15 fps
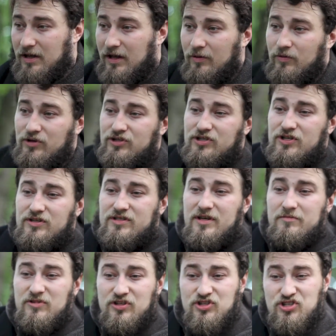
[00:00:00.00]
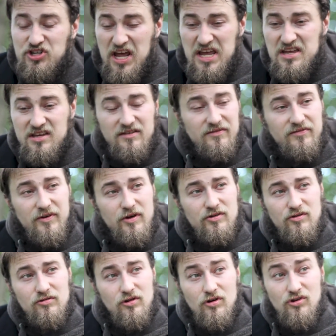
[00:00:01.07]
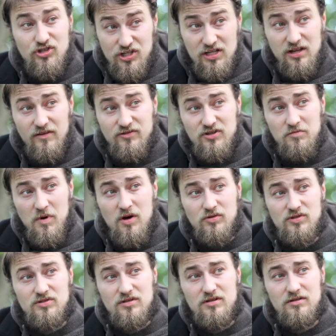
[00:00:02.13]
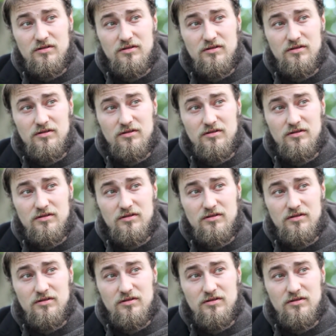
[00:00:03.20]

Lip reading: And when she seemed to shake and fear your look, she loved you most.